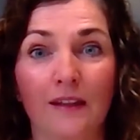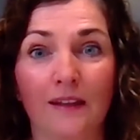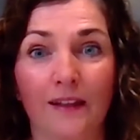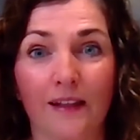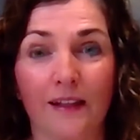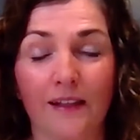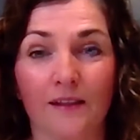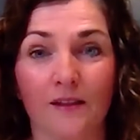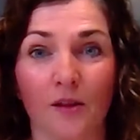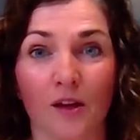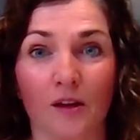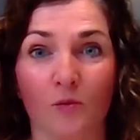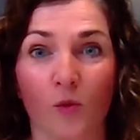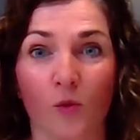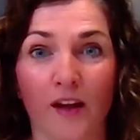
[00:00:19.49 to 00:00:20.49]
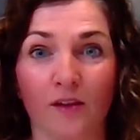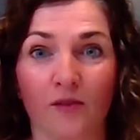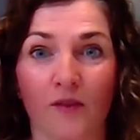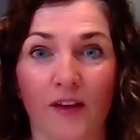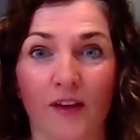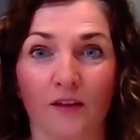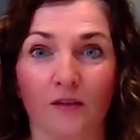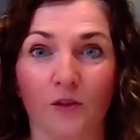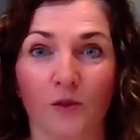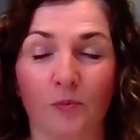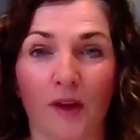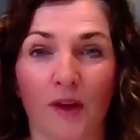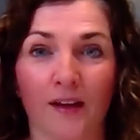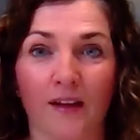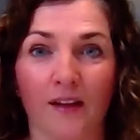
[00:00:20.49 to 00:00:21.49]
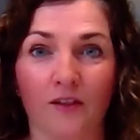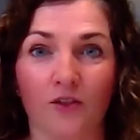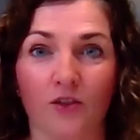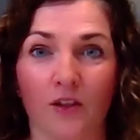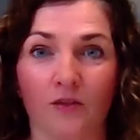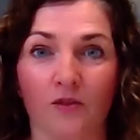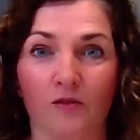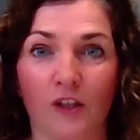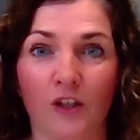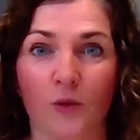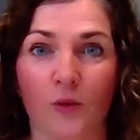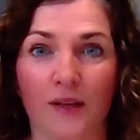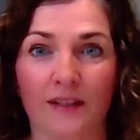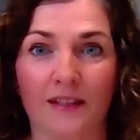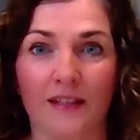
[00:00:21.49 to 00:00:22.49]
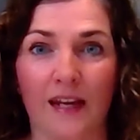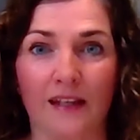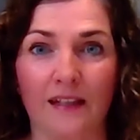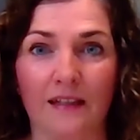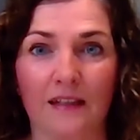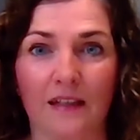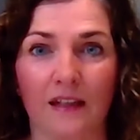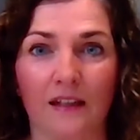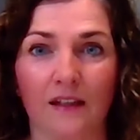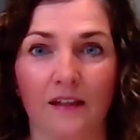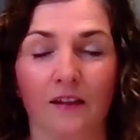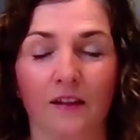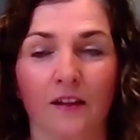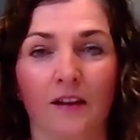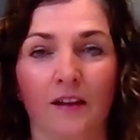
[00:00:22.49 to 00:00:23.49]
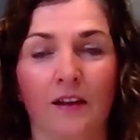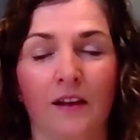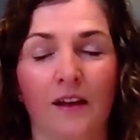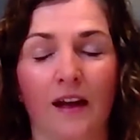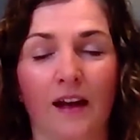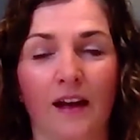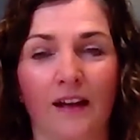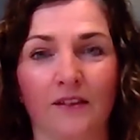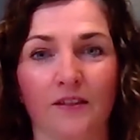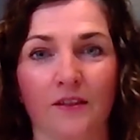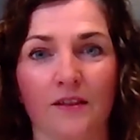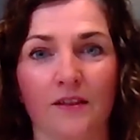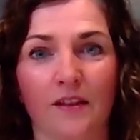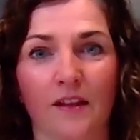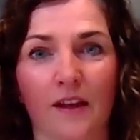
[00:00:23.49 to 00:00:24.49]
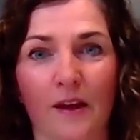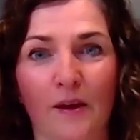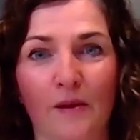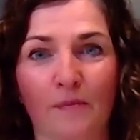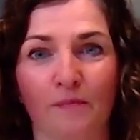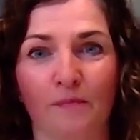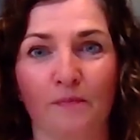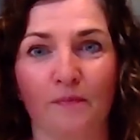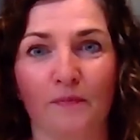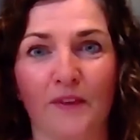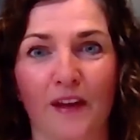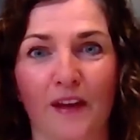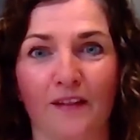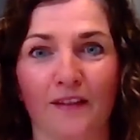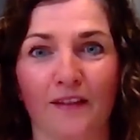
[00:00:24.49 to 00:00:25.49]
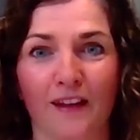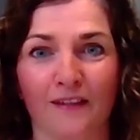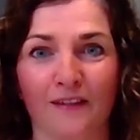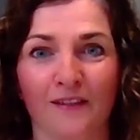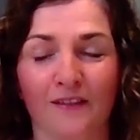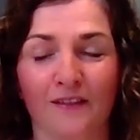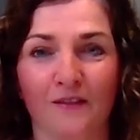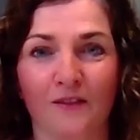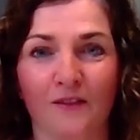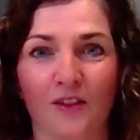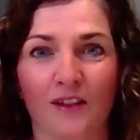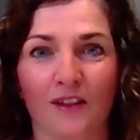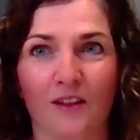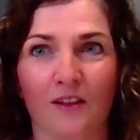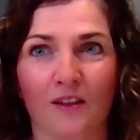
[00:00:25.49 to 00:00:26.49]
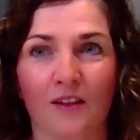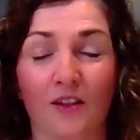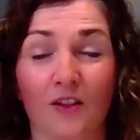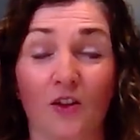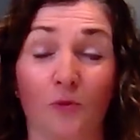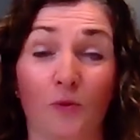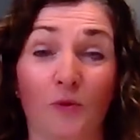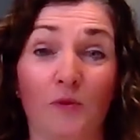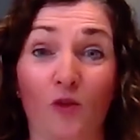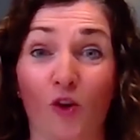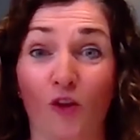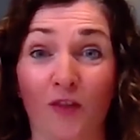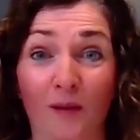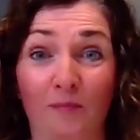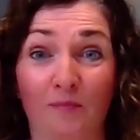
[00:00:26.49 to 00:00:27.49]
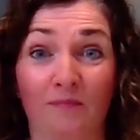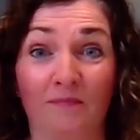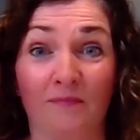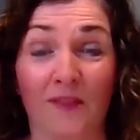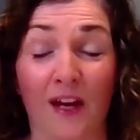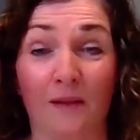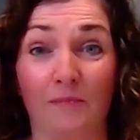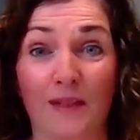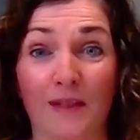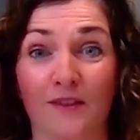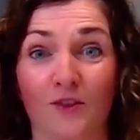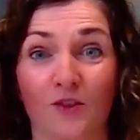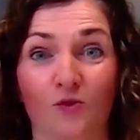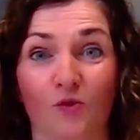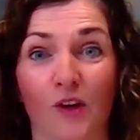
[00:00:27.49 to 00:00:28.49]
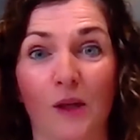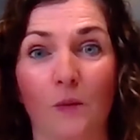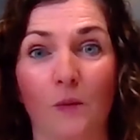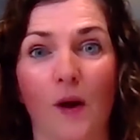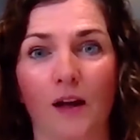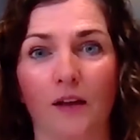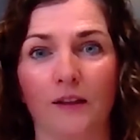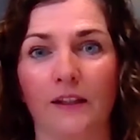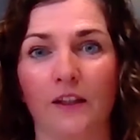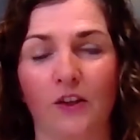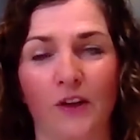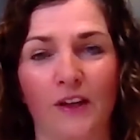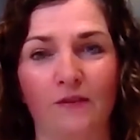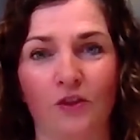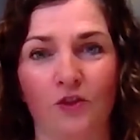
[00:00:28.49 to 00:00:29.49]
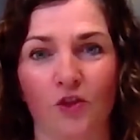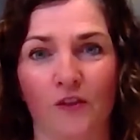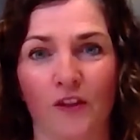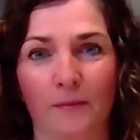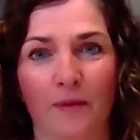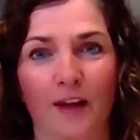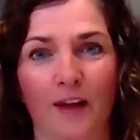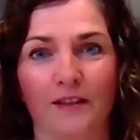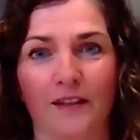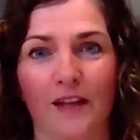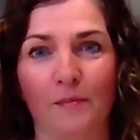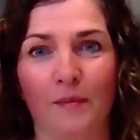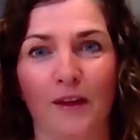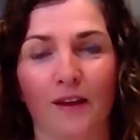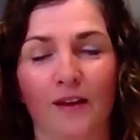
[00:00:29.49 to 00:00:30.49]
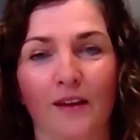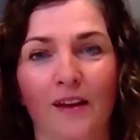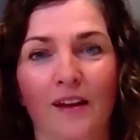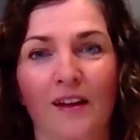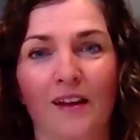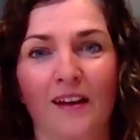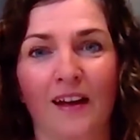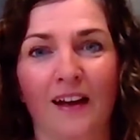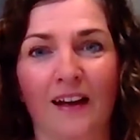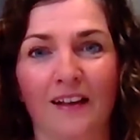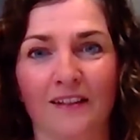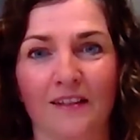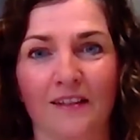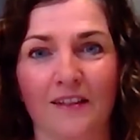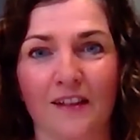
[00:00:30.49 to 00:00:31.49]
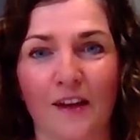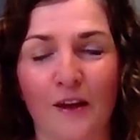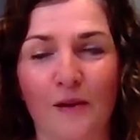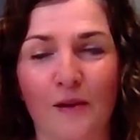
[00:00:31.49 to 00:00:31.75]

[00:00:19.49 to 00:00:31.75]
Leeds and Wakefield back in January 2018. And then, you know, we've grown that business really well, you know, even during the pandemic, and